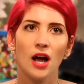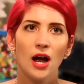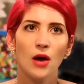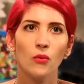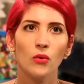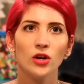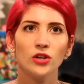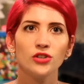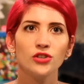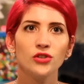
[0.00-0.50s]

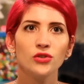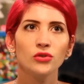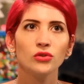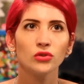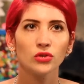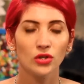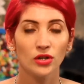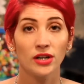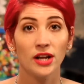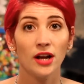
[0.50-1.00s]
I want you to
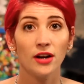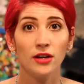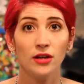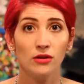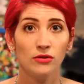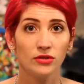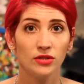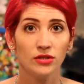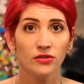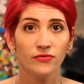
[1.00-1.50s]
learn how to
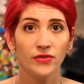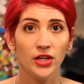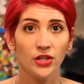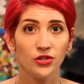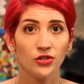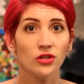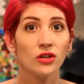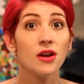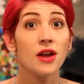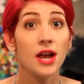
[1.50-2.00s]
use this
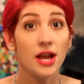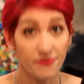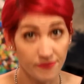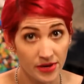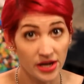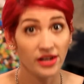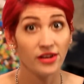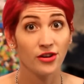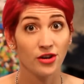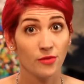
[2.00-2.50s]
feature and
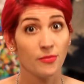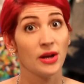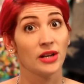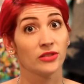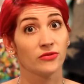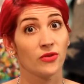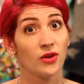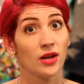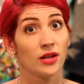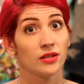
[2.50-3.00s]
make it your
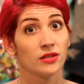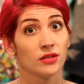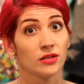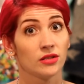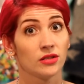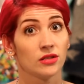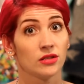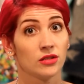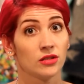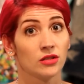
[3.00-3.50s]
best friend.
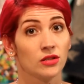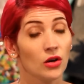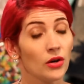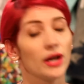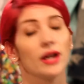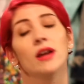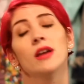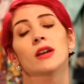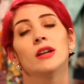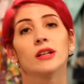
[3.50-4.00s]

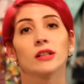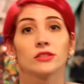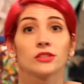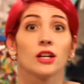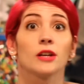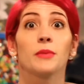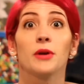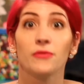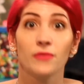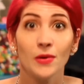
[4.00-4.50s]
Okay, now let's
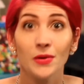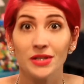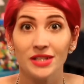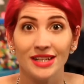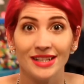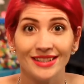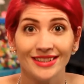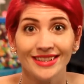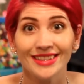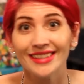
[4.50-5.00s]
talk about
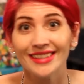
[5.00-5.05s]
focusing.